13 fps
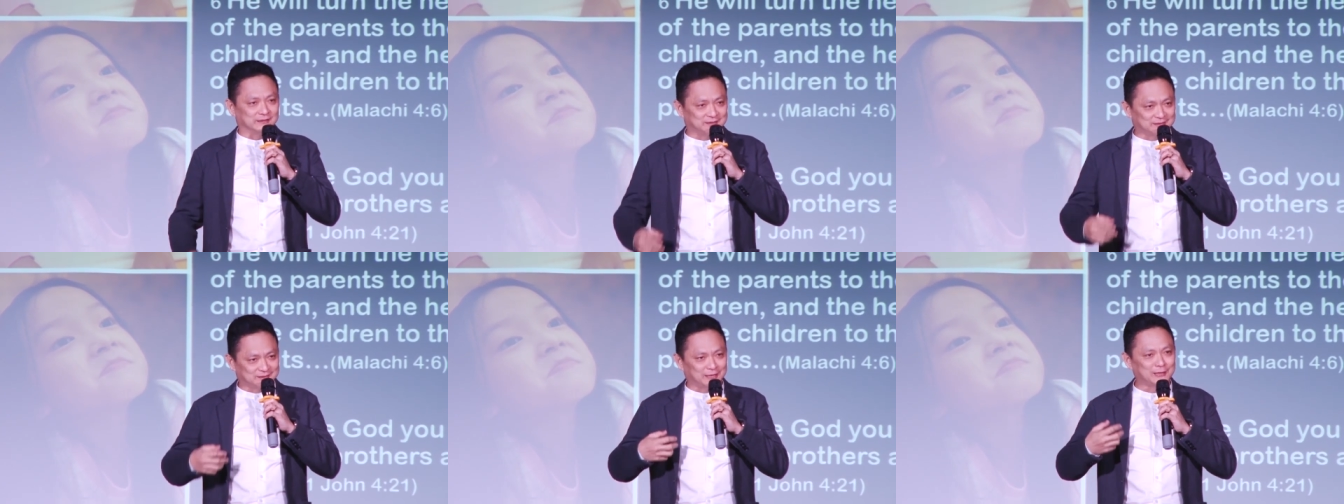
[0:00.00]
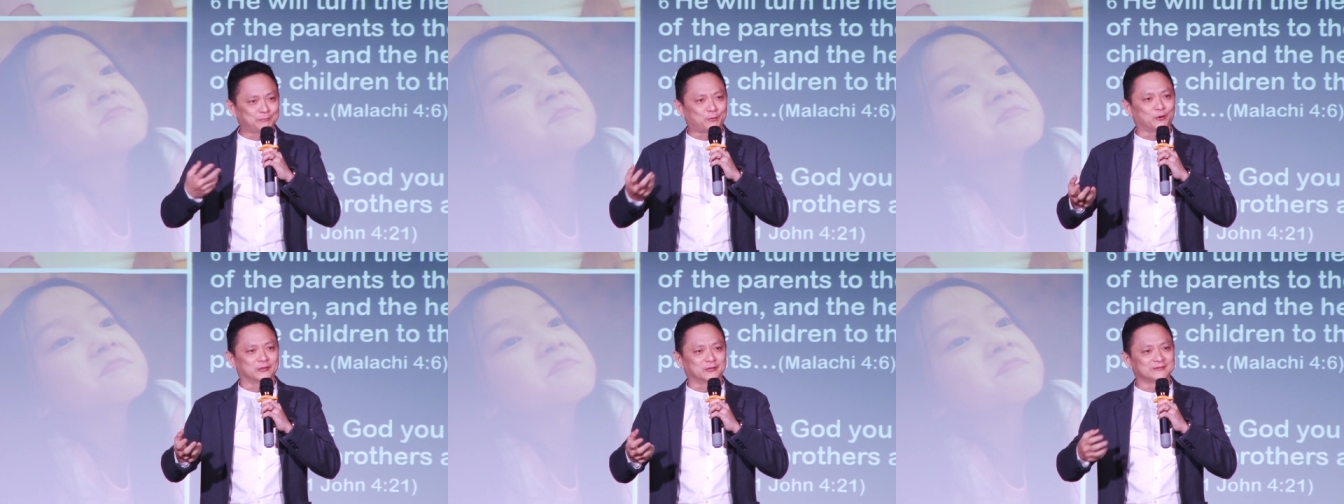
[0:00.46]

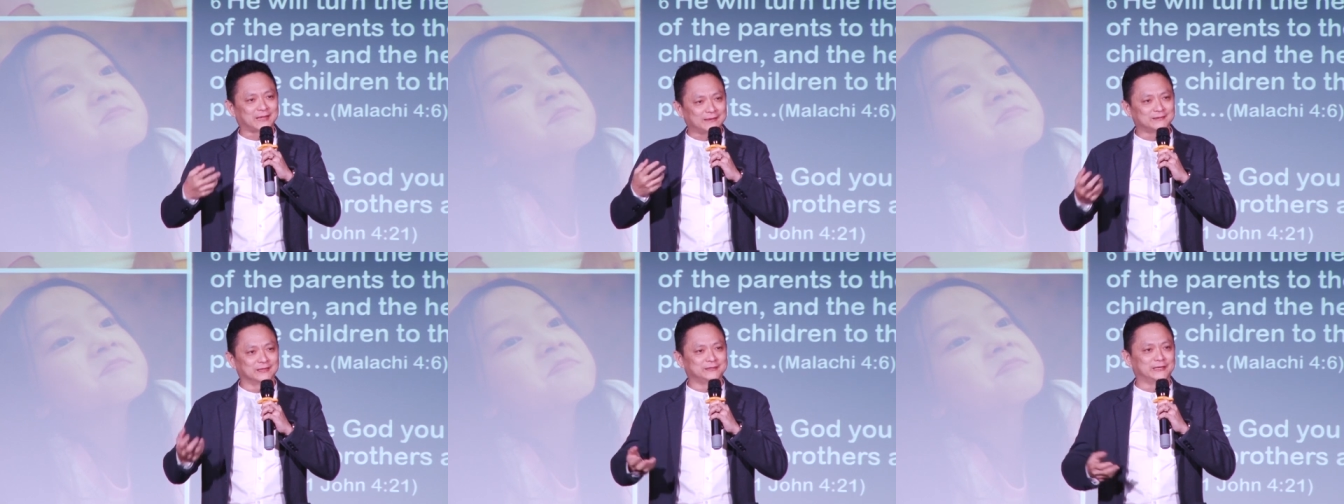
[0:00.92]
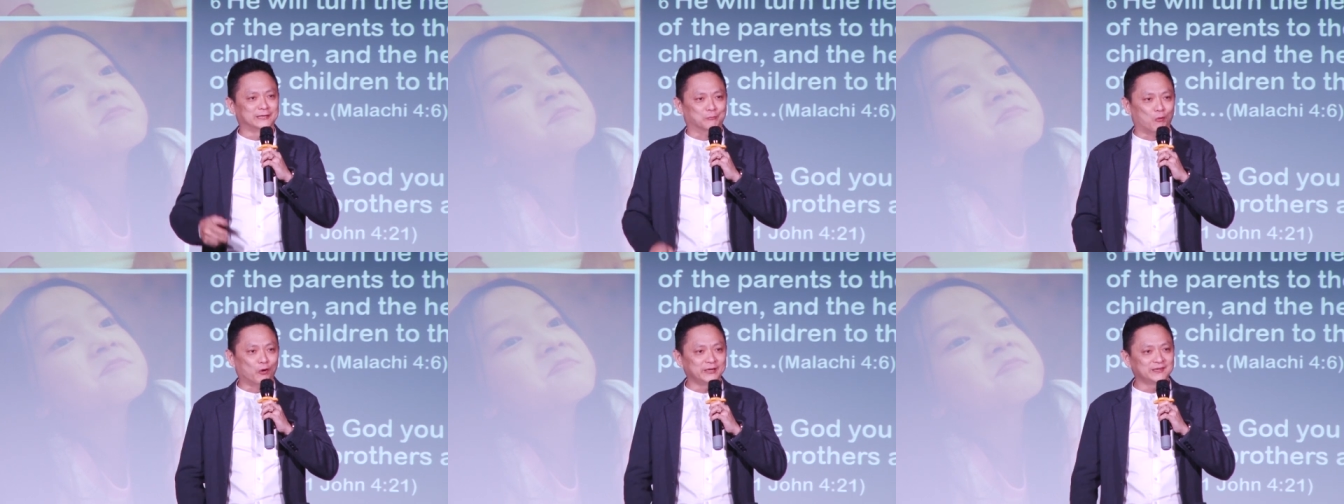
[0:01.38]
Singapore, you know, 10.30 in
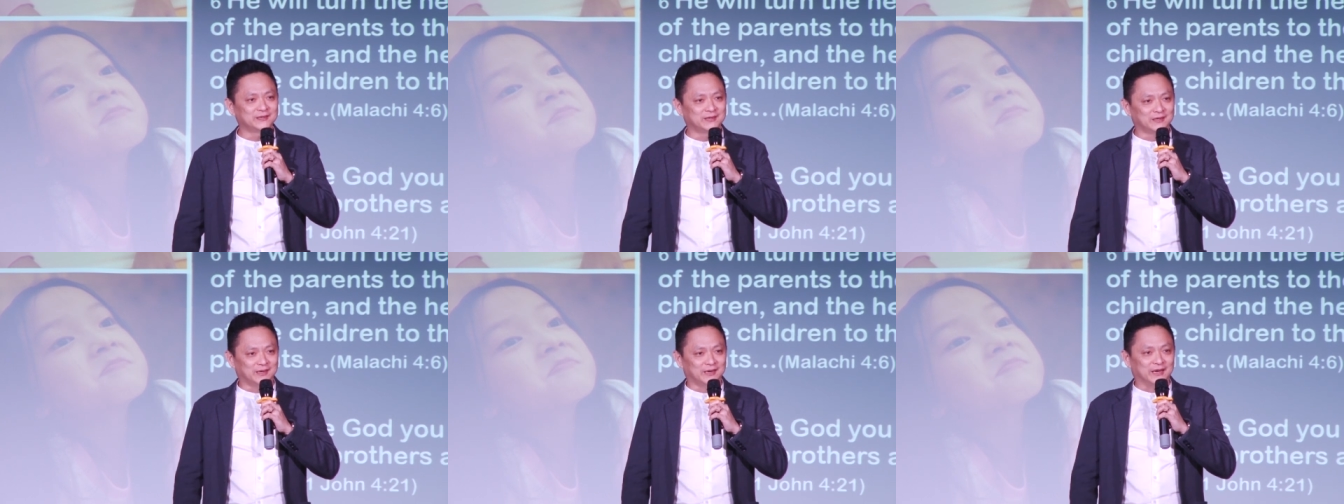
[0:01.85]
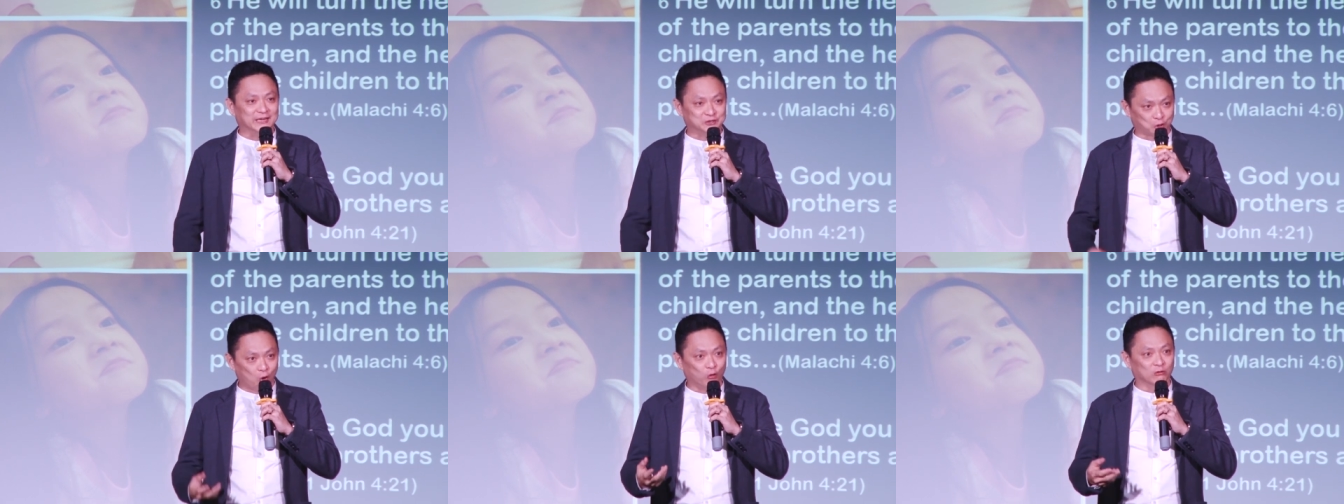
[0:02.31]
the morning.
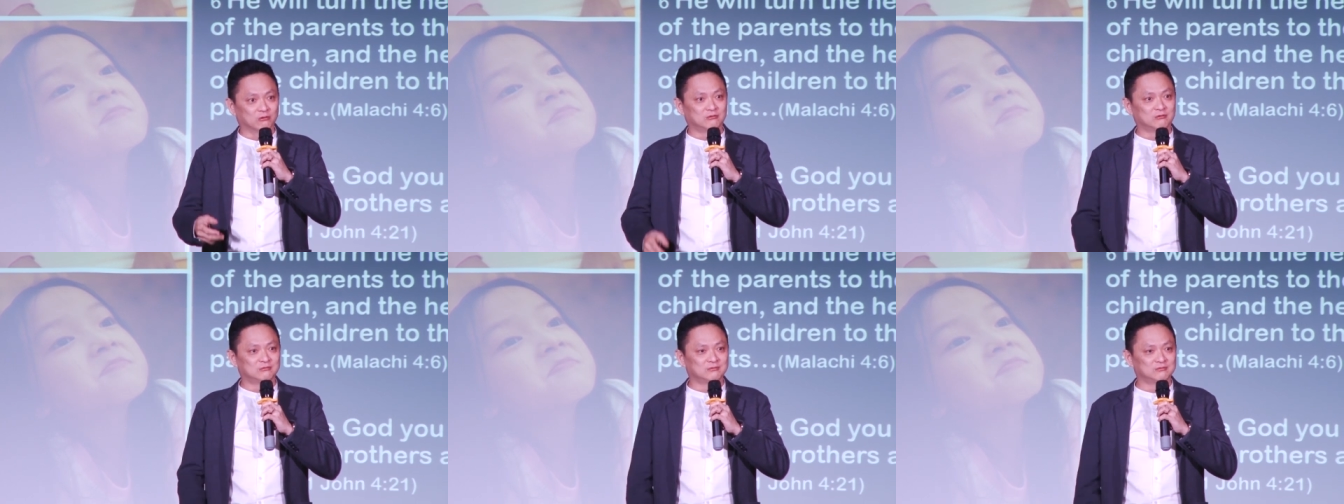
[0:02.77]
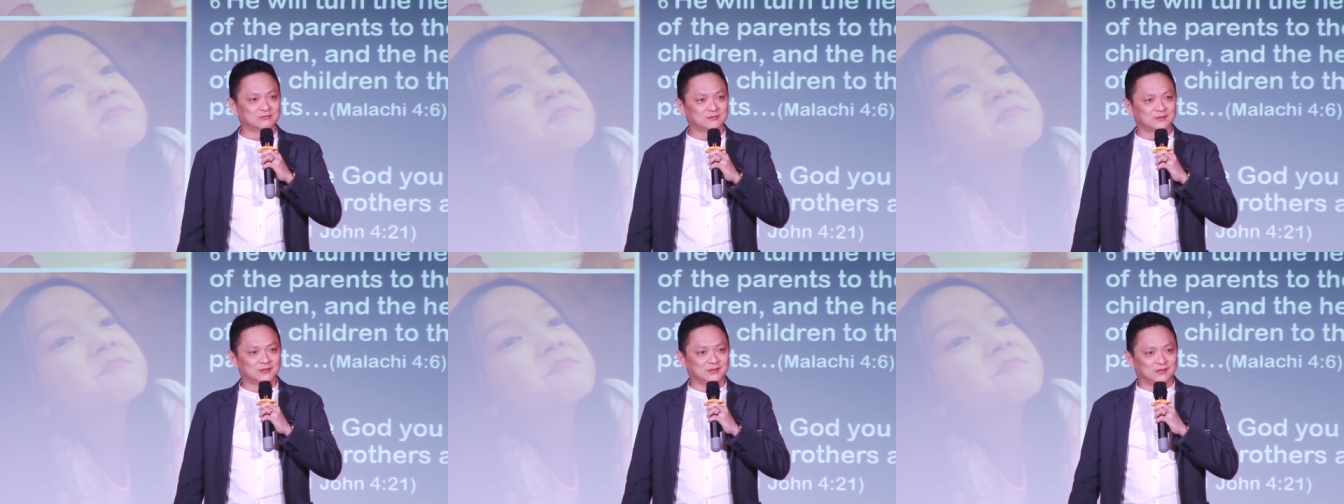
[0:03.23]
It's cold
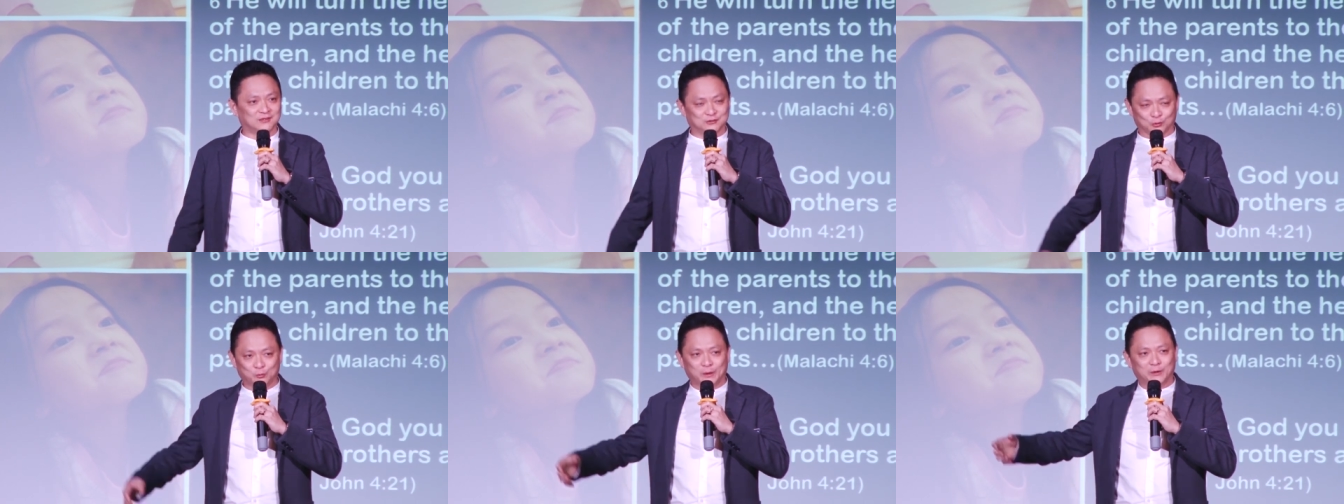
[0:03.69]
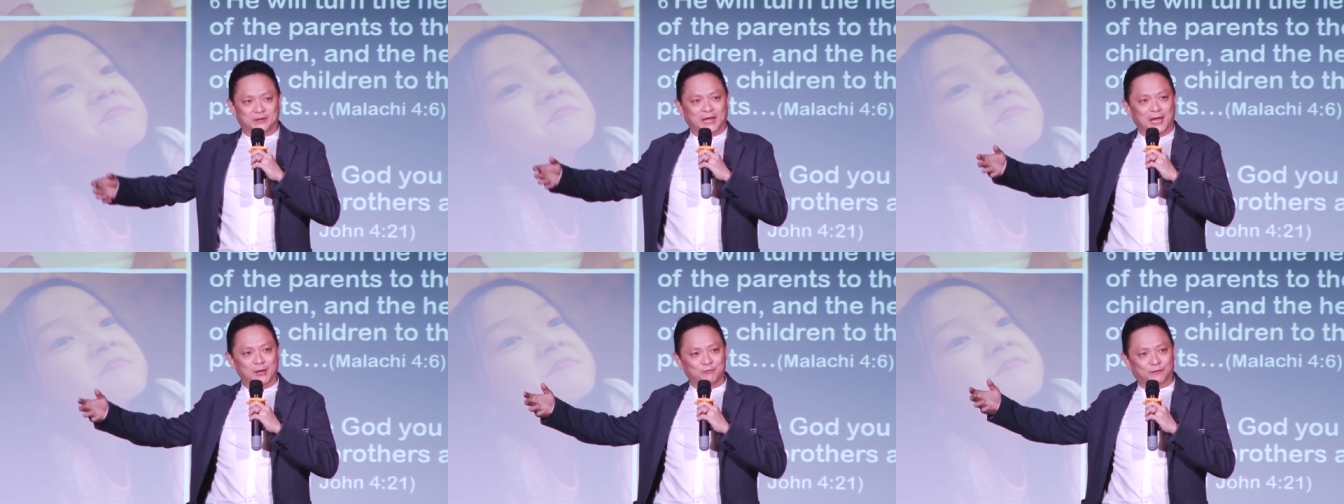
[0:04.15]
so we
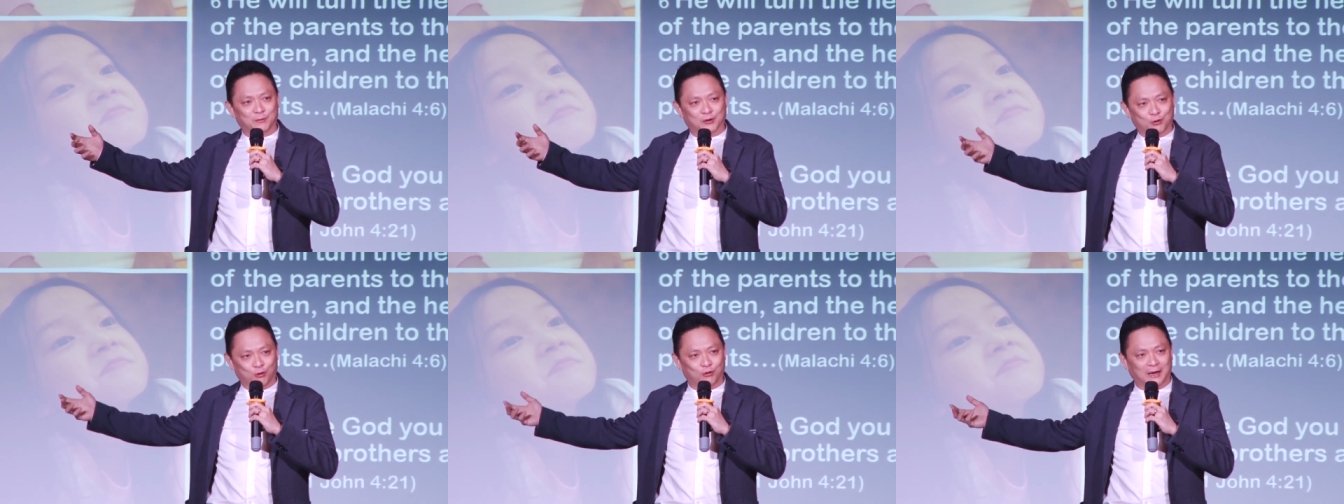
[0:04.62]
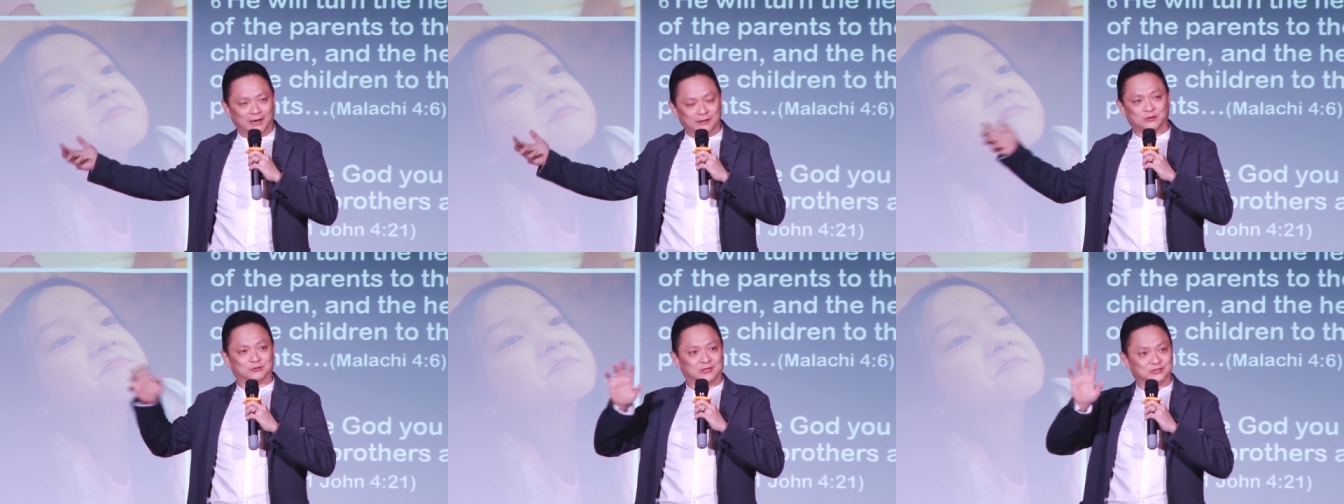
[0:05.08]
came from a cold,
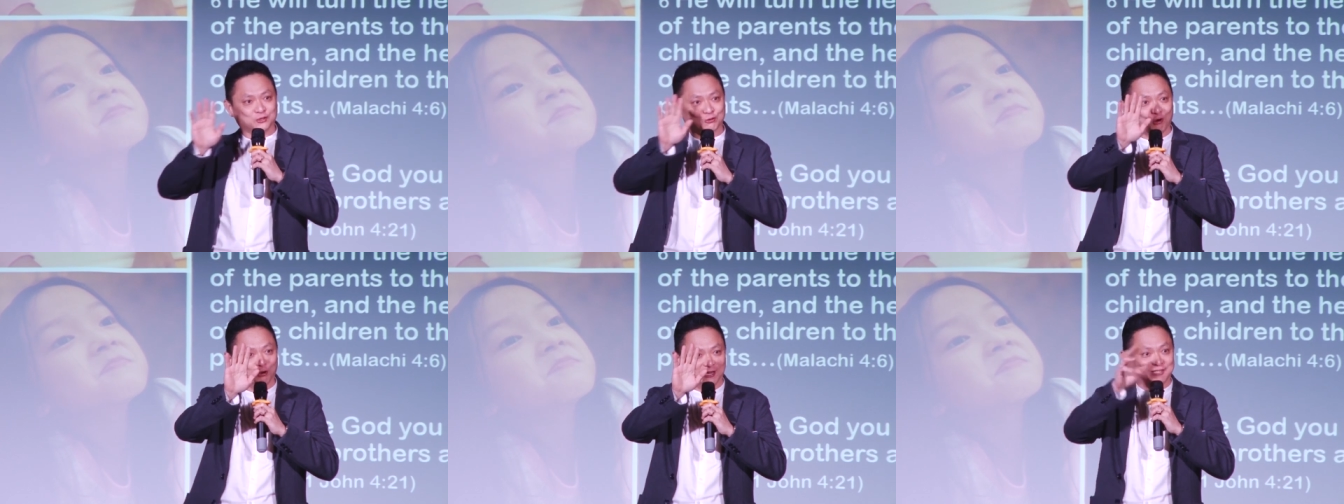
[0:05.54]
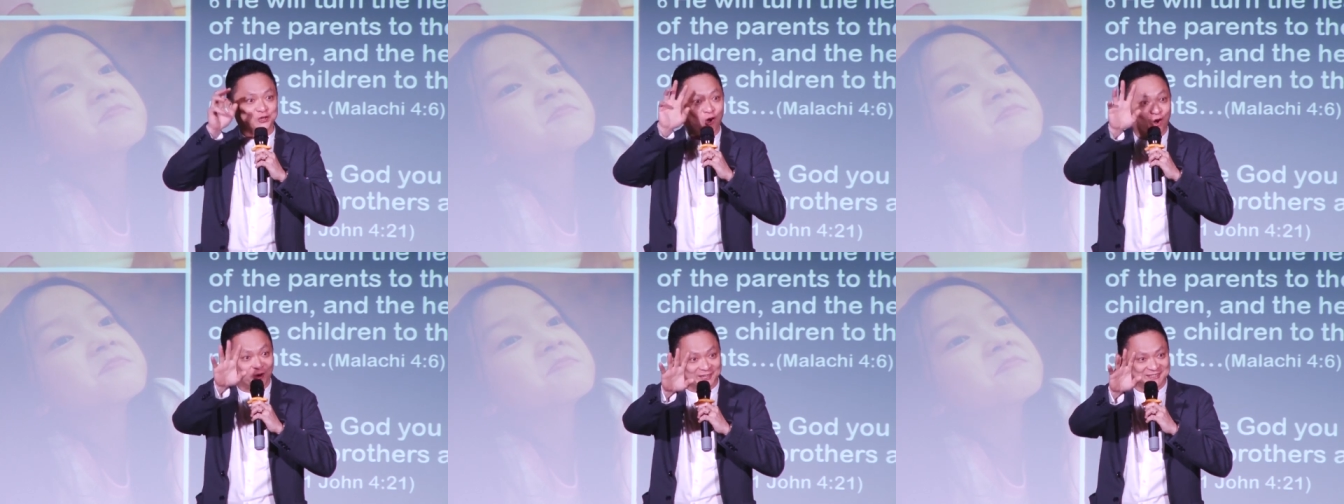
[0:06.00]
uh, no, it's not cold,
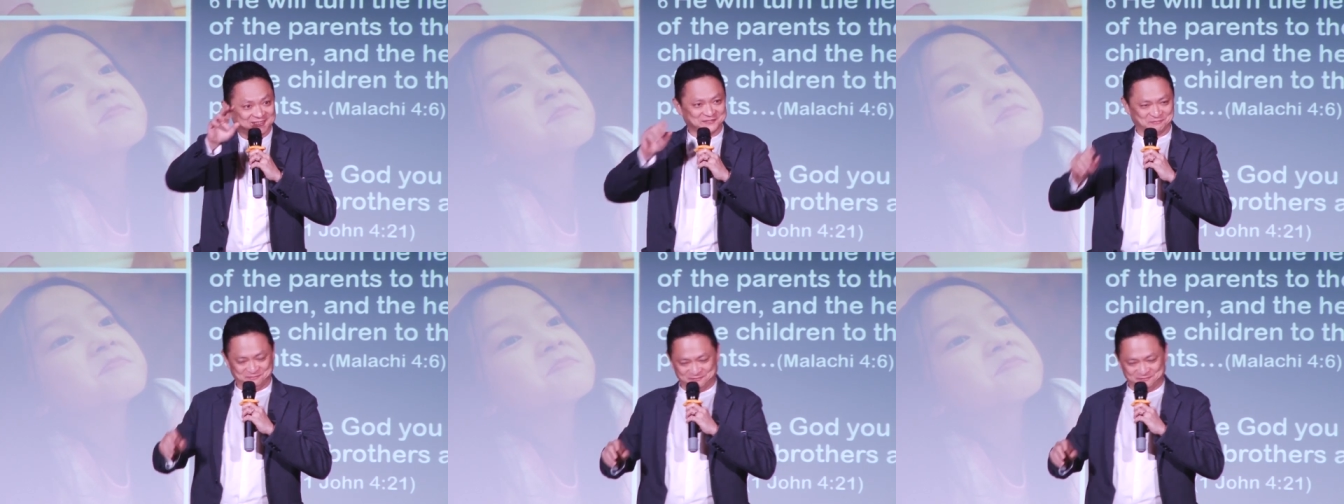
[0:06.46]
it's hot.